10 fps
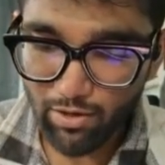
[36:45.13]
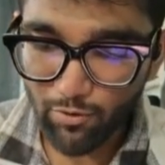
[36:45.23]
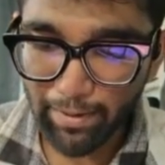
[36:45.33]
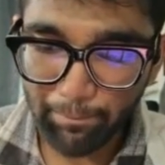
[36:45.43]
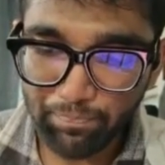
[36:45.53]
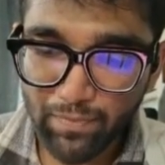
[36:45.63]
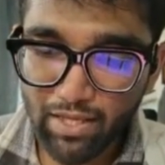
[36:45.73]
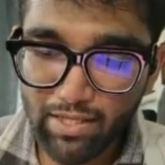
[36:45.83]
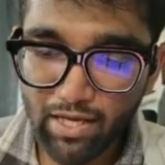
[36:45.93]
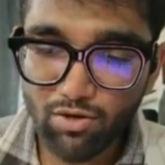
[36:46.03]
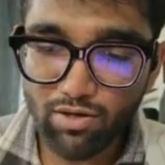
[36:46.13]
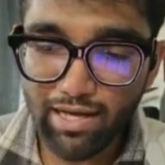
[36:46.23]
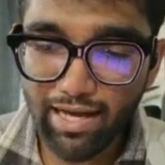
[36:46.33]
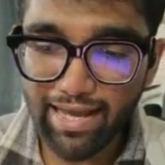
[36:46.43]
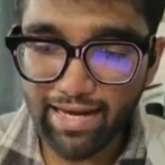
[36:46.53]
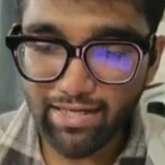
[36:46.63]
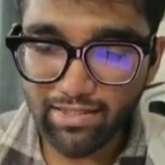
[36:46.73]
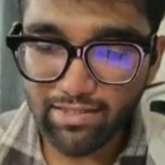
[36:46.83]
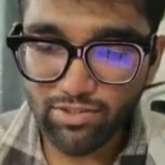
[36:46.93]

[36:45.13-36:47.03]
Okay. Now, again,